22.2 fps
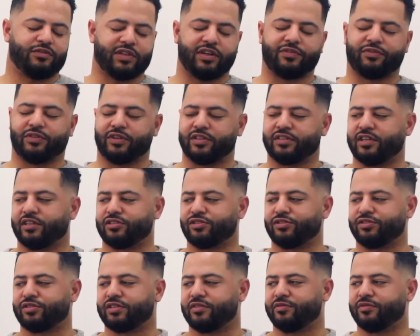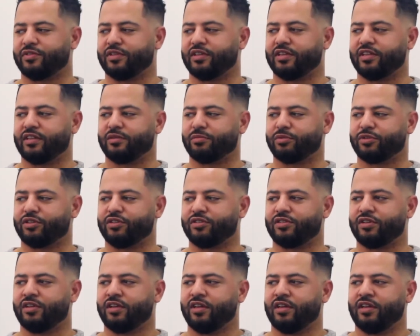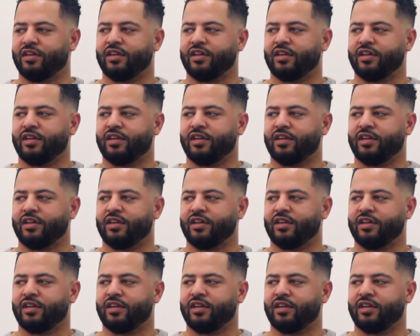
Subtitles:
definitely touched on something there, because